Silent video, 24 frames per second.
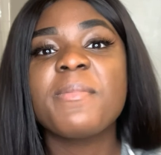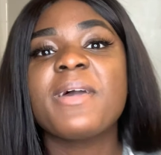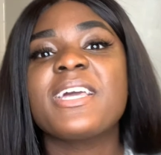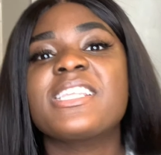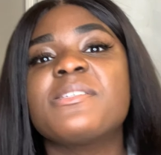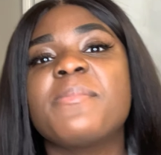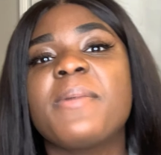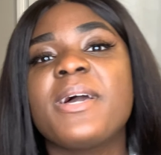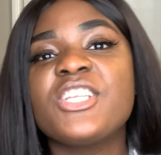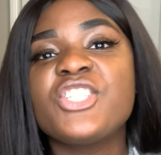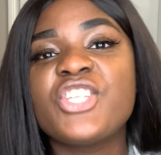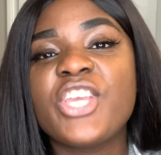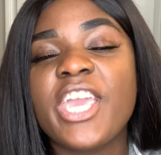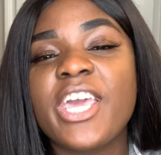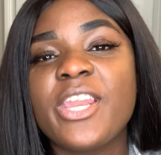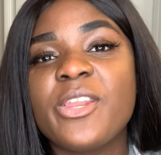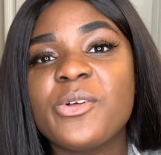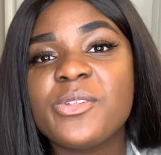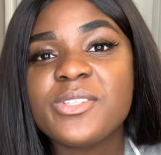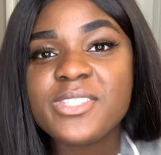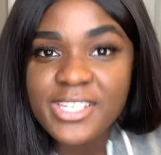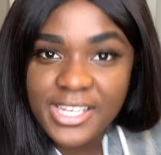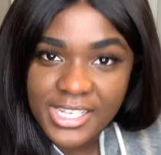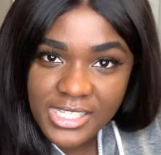to my
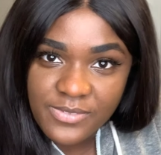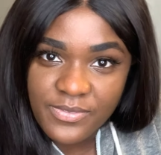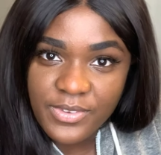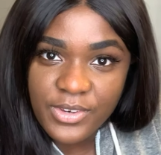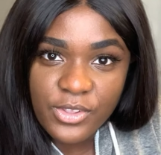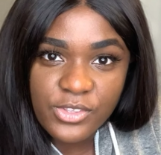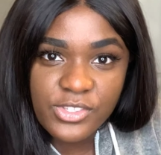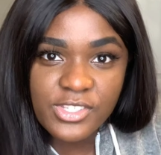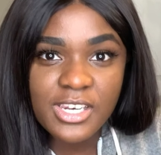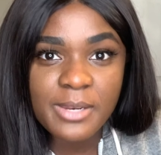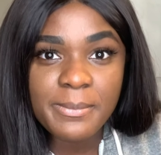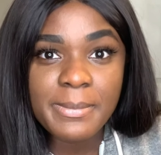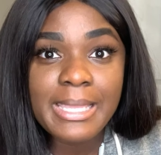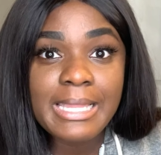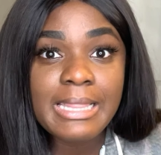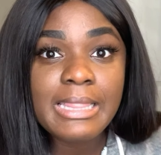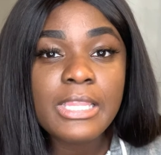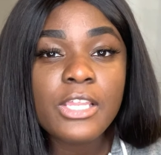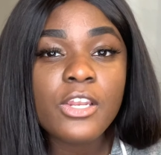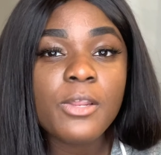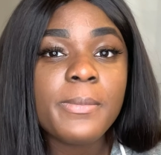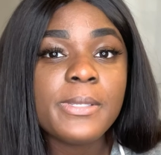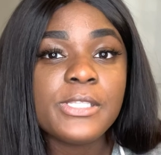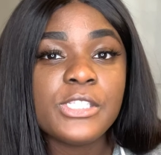channel. Today's video is going to be a
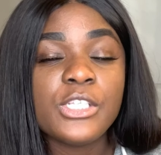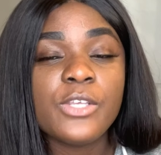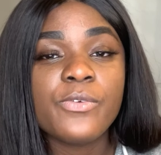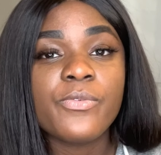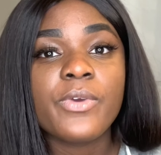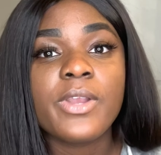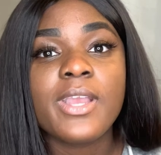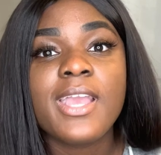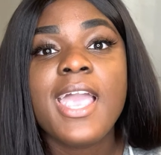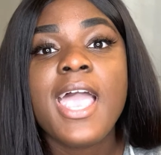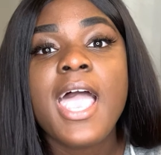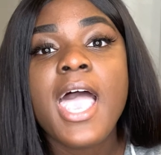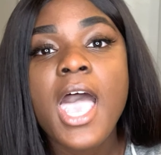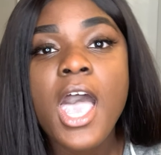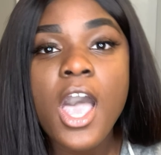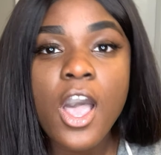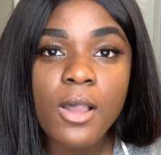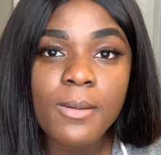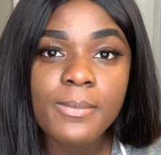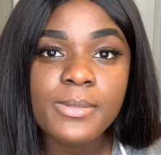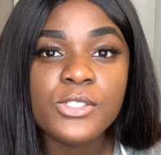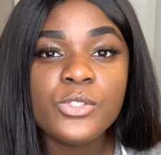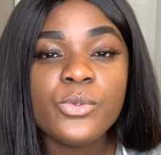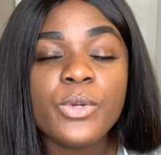little bit different.
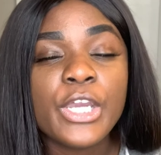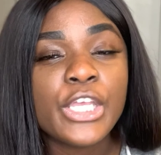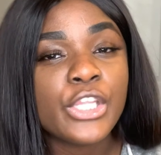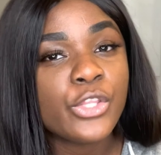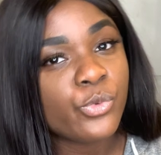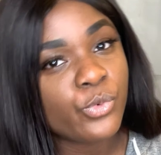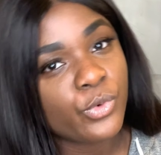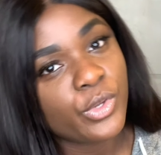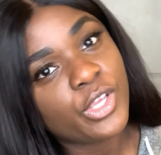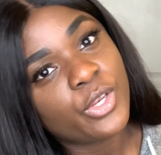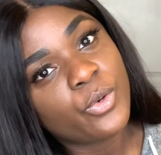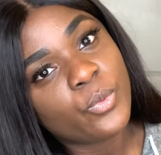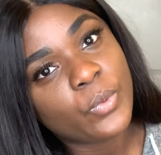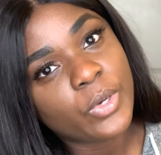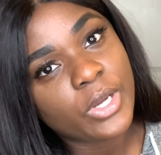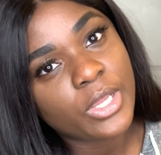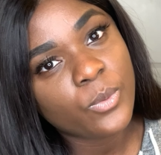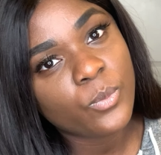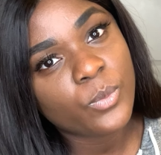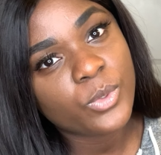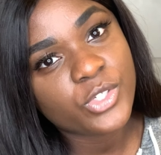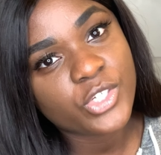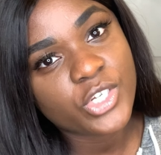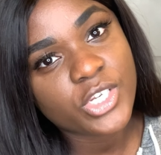I'll be doing a
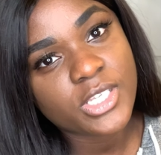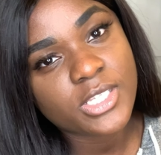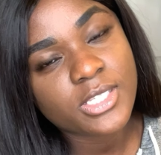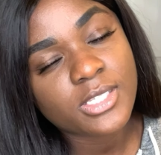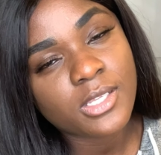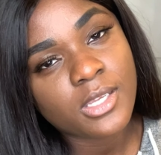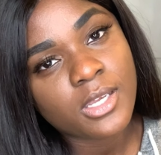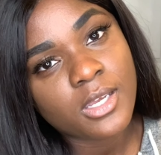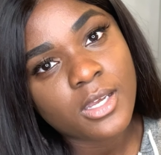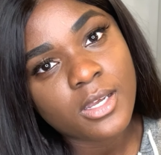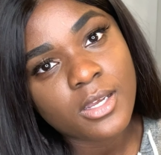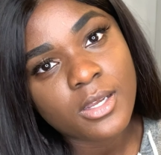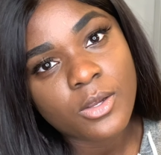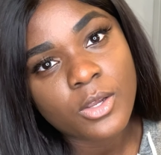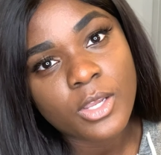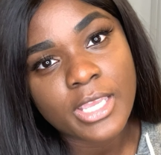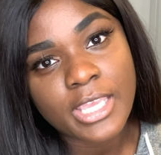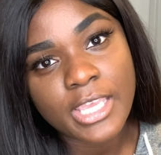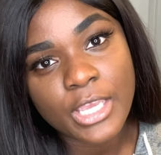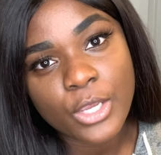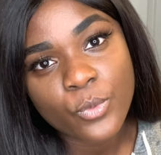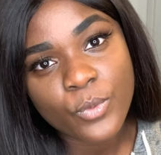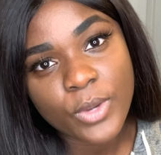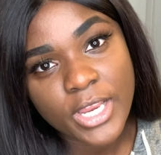3-in-1, which is
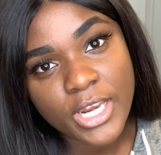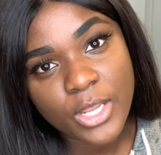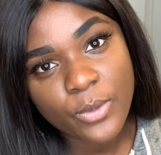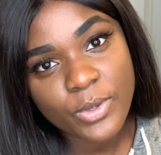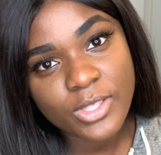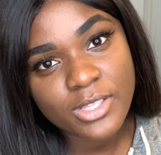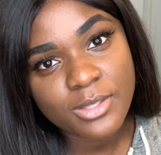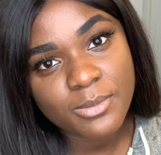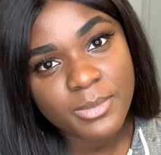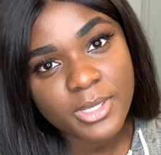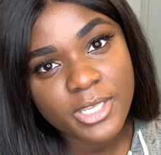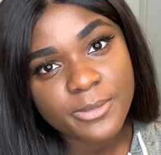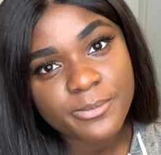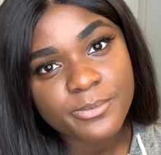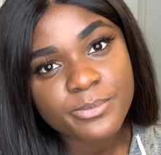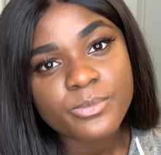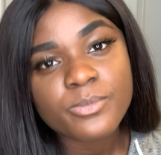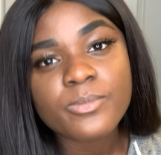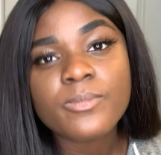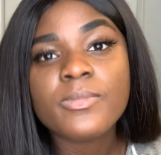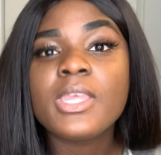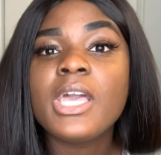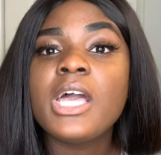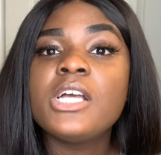get ready with me,
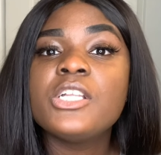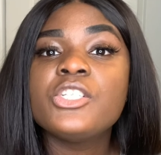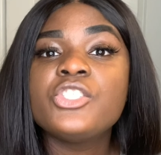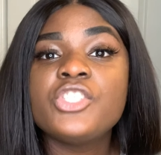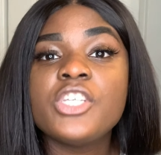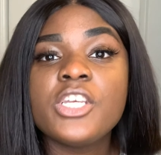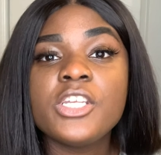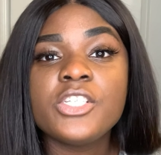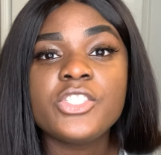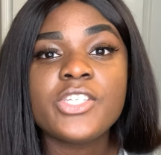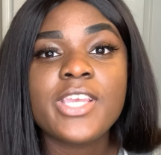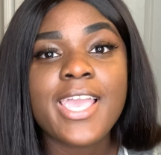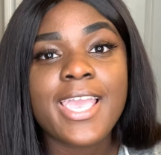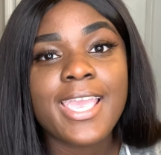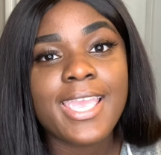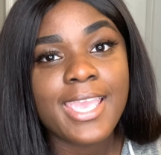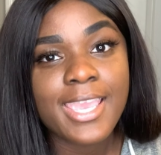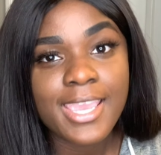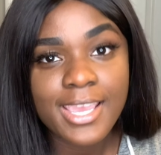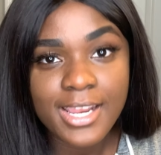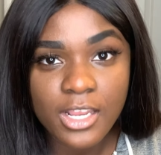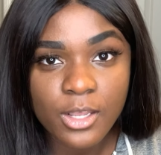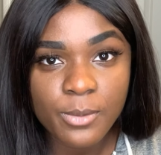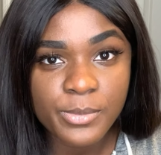chit chat,
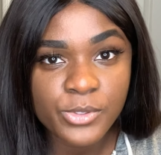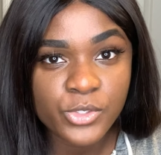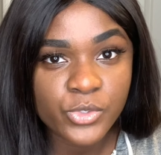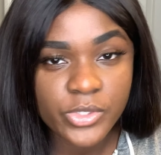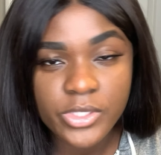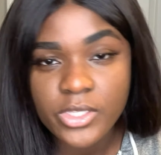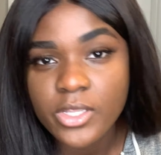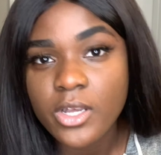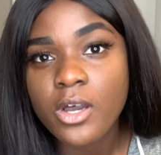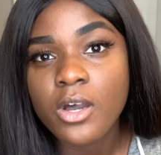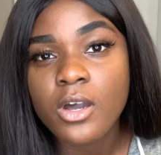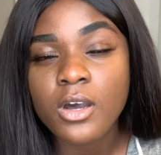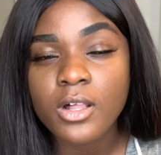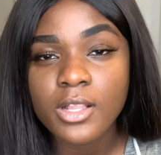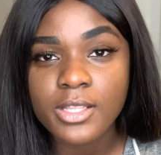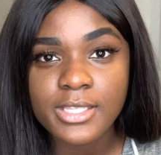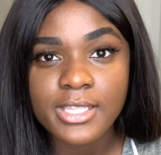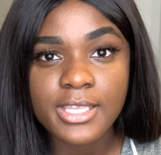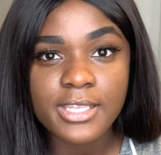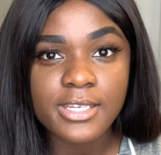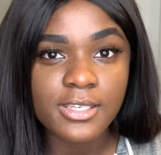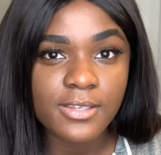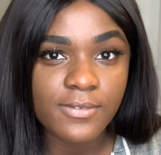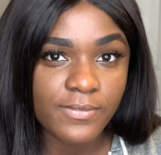and I'll be doing the haul at
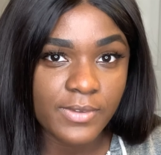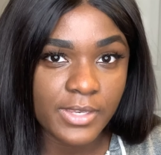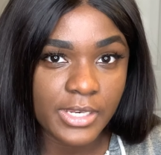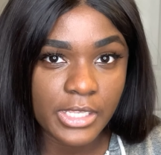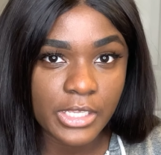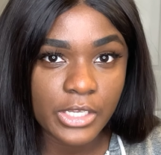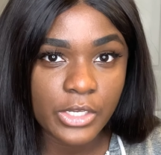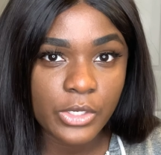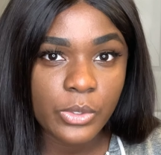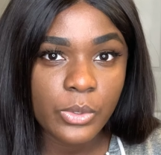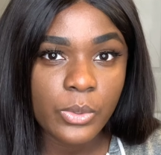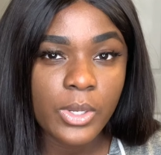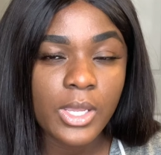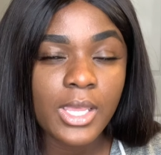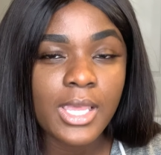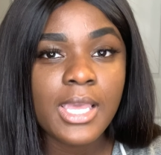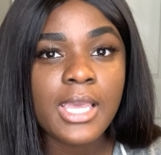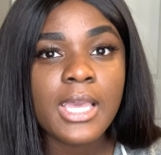the end of the video.